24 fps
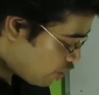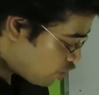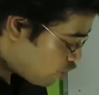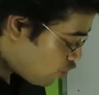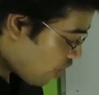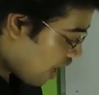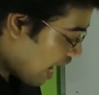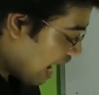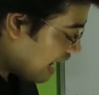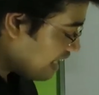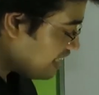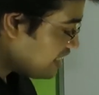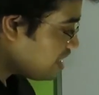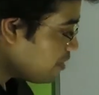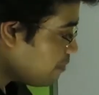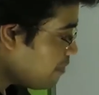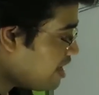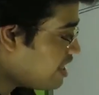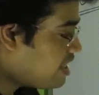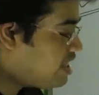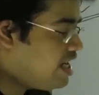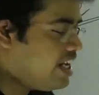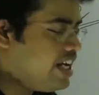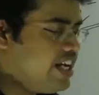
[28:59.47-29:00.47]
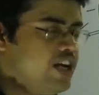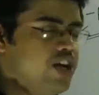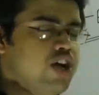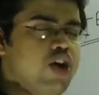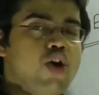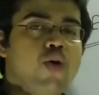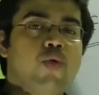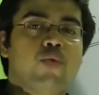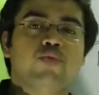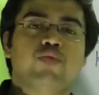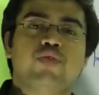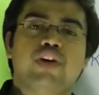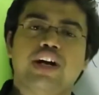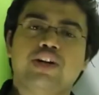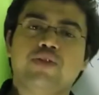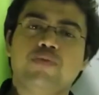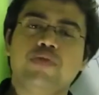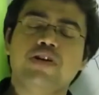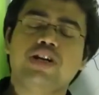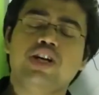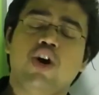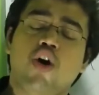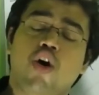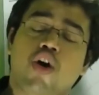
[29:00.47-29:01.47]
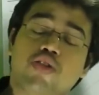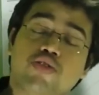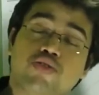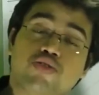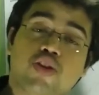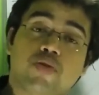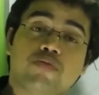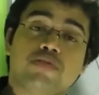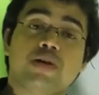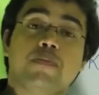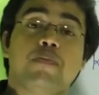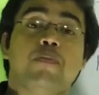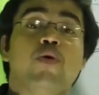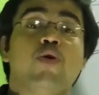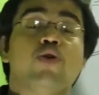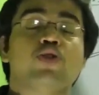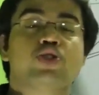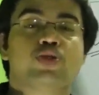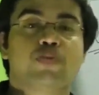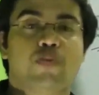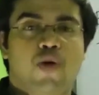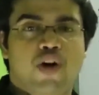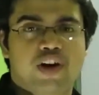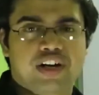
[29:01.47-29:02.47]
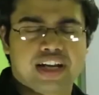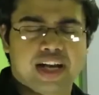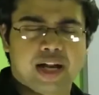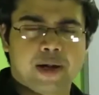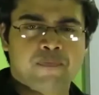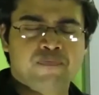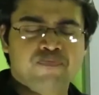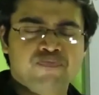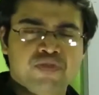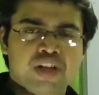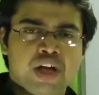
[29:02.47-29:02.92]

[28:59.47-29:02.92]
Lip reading: So ultimately, what we got from the Bohr's model?